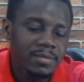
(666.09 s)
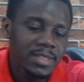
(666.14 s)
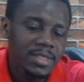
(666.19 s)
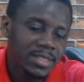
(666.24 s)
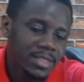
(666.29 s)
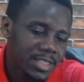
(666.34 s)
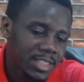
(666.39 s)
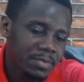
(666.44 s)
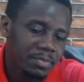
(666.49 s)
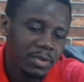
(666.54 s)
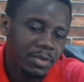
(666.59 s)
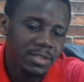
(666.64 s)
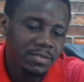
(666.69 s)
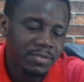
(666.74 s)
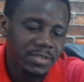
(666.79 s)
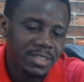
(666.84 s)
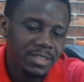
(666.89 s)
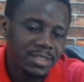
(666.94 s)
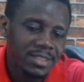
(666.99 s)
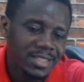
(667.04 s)

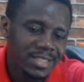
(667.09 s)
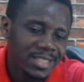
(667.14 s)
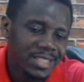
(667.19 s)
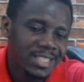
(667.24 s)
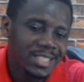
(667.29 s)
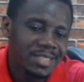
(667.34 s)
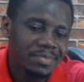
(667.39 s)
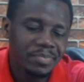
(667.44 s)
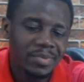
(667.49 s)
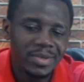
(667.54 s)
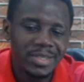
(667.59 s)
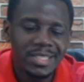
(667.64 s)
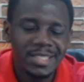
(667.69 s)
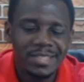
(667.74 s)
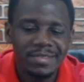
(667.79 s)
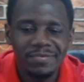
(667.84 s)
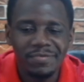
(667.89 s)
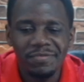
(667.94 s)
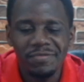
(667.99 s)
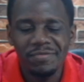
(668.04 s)

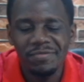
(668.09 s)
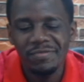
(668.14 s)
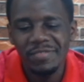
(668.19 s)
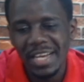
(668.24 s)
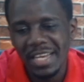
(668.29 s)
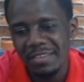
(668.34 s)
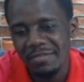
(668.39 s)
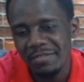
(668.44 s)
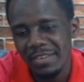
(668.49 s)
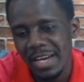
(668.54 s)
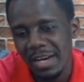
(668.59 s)
6.5